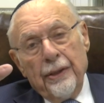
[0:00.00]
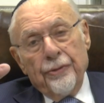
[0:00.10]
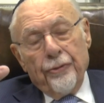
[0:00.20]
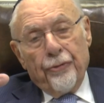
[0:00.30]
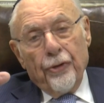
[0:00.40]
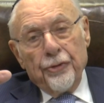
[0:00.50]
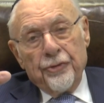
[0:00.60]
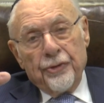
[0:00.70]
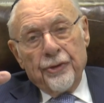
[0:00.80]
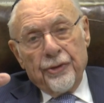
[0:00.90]
the
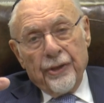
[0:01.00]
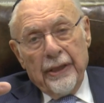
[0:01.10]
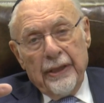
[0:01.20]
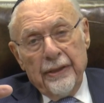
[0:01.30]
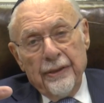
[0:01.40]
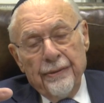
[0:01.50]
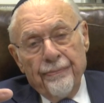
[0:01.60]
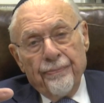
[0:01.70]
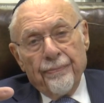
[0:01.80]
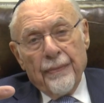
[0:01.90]
first train
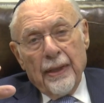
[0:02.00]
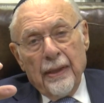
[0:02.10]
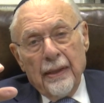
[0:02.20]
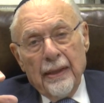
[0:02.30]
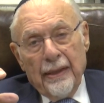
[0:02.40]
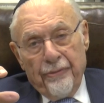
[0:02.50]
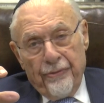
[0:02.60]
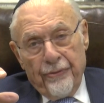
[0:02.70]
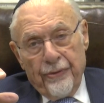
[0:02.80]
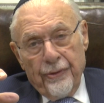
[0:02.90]

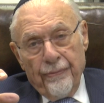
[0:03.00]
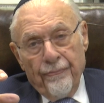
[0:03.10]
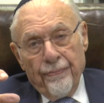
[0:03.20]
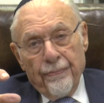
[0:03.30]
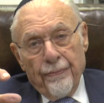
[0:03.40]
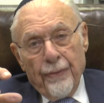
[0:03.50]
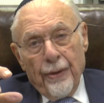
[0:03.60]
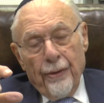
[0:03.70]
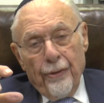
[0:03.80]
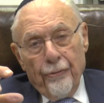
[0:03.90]
left
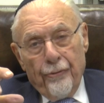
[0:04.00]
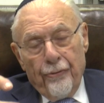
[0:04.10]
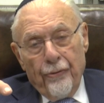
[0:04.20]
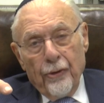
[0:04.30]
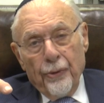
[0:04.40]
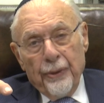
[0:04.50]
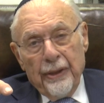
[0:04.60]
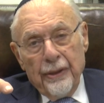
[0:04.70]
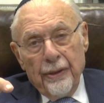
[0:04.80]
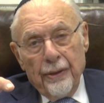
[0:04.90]

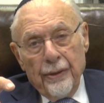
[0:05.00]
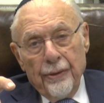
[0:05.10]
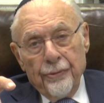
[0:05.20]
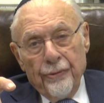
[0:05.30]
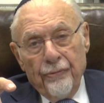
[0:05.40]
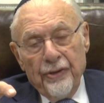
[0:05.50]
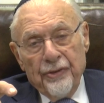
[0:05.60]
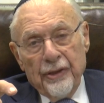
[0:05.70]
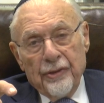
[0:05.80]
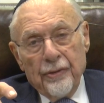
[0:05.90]
following the
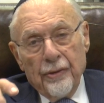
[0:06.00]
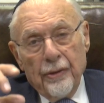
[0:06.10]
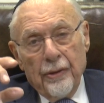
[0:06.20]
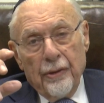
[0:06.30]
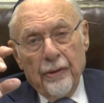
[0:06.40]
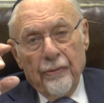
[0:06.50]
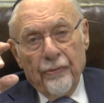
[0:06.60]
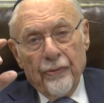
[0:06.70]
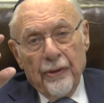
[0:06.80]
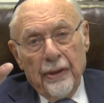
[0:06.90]
visit
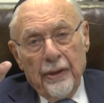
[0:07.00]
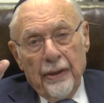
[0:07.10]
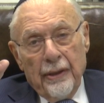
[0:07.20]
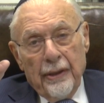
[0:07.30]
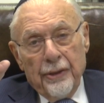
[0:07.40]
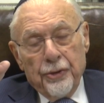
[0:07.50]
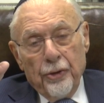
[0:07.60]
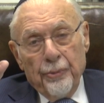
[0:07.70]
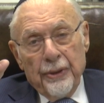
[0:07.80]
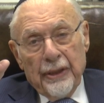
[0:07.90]
of a
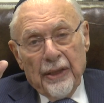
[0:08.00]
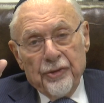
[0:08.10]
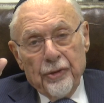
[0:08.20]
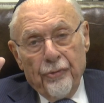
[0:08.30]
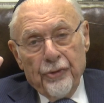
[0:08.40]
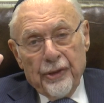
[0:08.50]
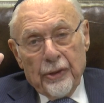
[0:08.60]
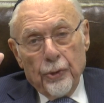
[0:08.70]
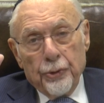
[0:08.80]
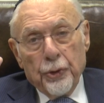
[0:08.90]
German Nazi officer
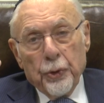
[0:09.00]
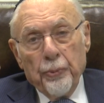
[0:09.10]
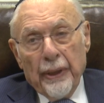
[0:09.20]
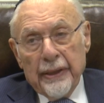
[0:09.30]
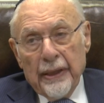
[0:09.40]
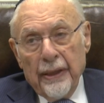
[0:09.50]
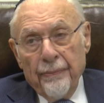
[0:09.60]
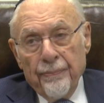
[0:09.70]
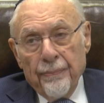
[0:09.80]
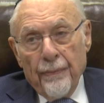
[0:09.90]
called Krumey,
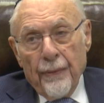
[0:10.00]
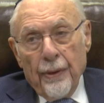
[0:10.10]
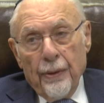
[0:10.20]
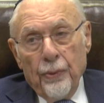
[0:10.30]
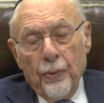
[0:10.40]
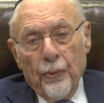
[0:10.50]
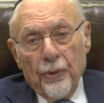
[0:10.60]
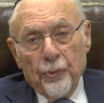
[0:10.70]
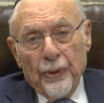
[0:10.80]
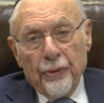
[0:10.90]
who
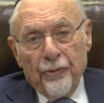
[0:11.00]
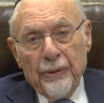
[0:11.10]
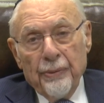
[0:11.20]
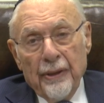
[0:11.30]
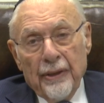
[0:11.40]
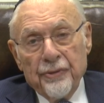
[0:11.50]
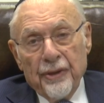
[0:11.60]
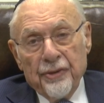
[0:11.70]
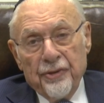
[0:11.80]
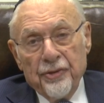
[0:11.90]
was one of Himmler's
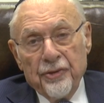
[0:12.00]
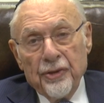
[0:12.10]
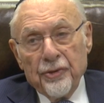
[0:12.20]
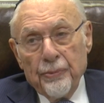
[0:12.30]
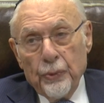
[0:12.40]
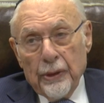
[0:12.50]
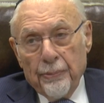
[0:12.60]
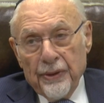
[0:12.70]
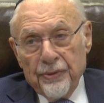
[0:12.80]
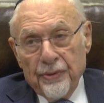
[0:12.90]
assistants in
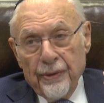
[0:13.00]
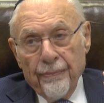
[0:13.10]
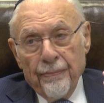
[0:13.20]
Budapest